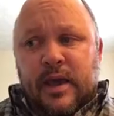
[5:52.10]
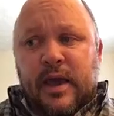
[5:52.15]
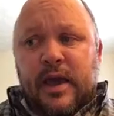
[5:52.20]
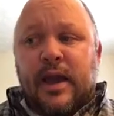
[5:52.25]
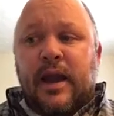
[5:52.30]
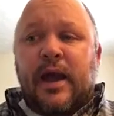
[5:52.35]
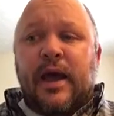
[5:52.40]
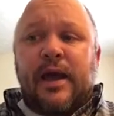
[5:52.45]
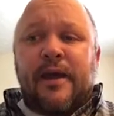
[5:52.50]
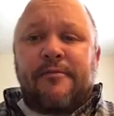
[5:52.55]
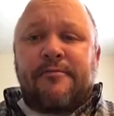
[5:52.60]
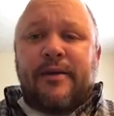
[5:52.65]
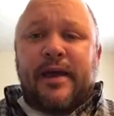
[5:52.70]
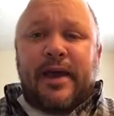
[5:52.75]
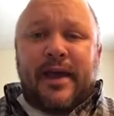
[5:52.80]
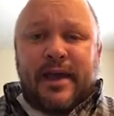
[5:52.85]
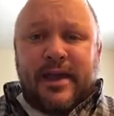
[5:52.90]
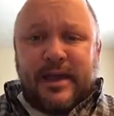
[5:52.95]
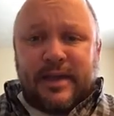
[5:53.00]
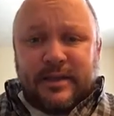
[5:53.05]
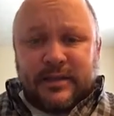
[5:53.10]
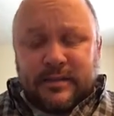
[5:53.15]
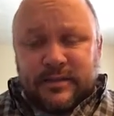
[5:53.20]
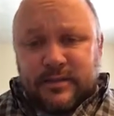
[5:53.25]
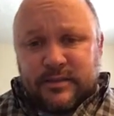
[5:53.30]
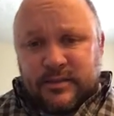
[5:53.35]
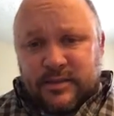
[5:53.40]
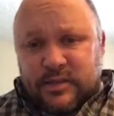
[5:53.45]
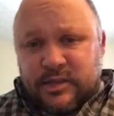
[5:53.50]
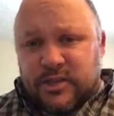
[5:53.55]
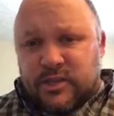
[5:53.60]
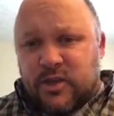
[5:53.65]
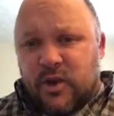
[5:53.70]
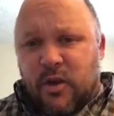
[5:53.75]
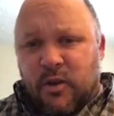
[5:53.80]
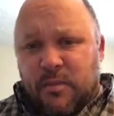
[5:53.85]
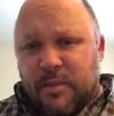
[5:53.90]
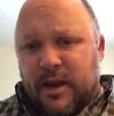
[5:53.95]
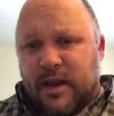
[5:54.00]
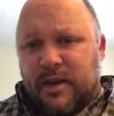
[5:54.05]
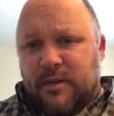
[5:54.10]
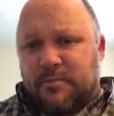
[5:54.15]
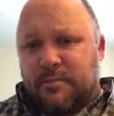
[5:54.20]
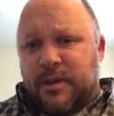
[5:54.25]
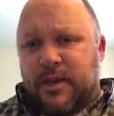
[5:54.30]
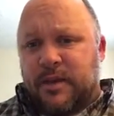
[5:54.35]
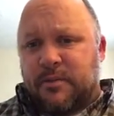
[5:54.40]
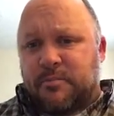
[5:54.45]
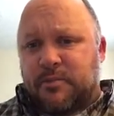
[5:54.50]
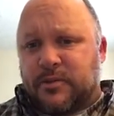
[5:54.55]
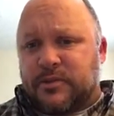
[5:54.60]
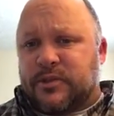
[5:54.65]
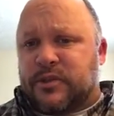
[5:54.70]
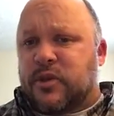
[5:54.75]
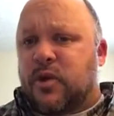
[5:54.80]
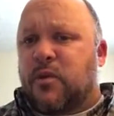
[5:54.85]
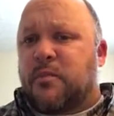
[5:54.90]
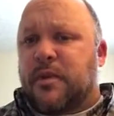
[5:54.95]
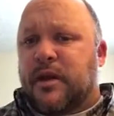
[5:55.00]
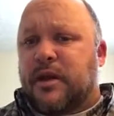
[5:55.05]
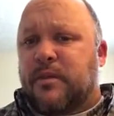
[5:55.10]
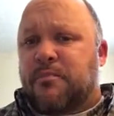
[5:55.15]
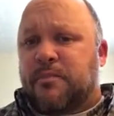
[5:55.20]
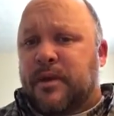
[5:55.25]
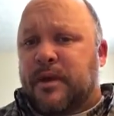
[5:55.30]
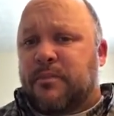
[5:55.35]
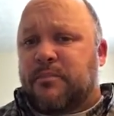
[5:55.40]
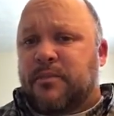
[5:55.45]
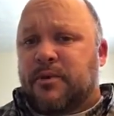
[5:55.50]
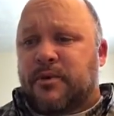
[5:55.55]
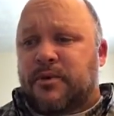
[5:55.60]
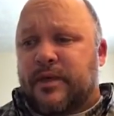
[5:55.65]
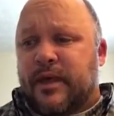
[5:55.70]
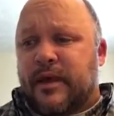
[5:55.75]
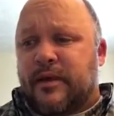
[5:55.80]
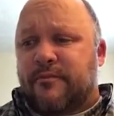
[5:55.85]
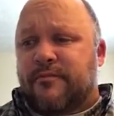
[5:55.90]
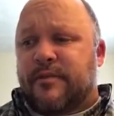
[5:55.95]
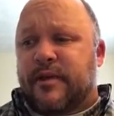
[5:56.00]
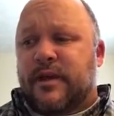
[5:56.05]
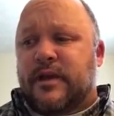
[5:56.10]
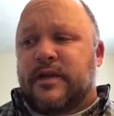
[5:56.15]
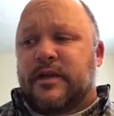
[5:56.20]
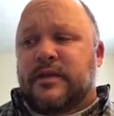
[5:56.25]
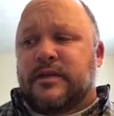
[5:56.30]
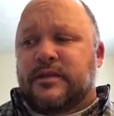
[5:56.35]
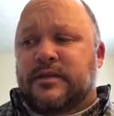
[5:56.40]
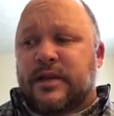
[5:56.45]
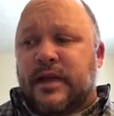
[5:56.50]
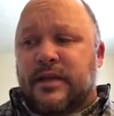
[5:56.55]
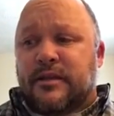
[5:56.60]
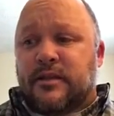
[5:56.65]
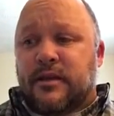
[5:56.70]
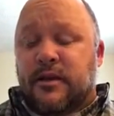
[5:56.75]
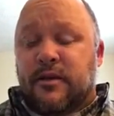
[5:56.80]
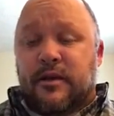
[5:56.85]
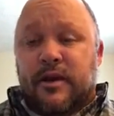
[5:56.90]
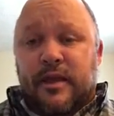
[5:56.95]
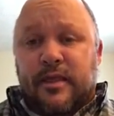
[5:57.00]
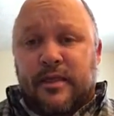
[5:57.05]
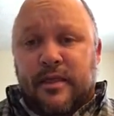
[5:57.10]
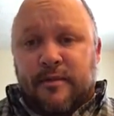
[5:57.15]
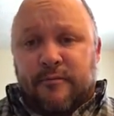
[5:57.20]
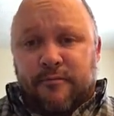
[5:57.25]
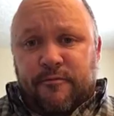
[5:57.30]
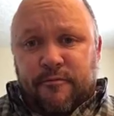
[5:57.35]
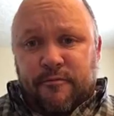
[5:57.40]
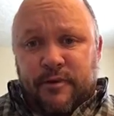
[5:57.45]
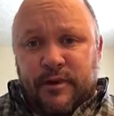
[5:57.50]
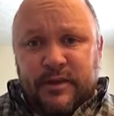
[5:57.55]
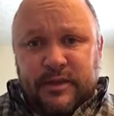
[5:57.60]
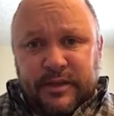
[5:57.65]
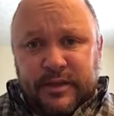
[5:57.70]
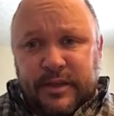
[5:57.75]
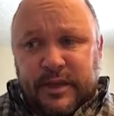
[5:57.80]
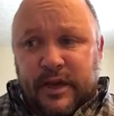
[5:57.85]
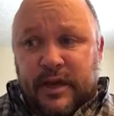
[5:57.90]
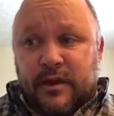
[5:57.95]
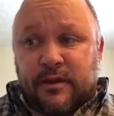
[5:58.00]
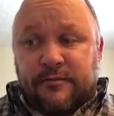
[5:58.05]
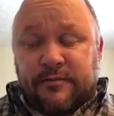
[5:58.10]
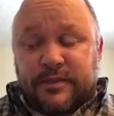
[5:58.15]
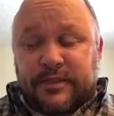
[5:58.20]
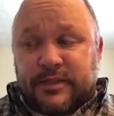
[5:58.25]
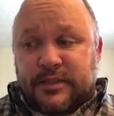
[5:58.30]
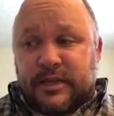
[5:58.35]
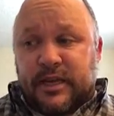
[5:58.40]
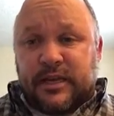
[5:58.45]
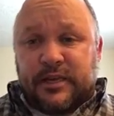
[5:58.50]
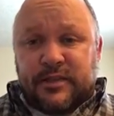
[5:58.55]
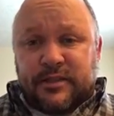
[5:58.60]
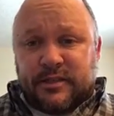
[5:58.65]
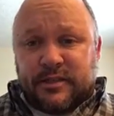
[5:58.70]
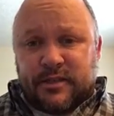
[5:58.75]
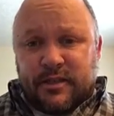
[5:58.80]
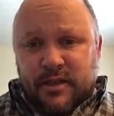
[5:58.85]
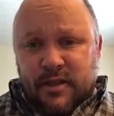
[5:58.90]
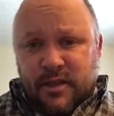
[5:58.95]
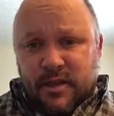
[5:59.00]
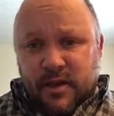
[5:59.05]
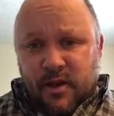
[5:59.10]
And I've had so many people that have sat there and they've really kind of assessed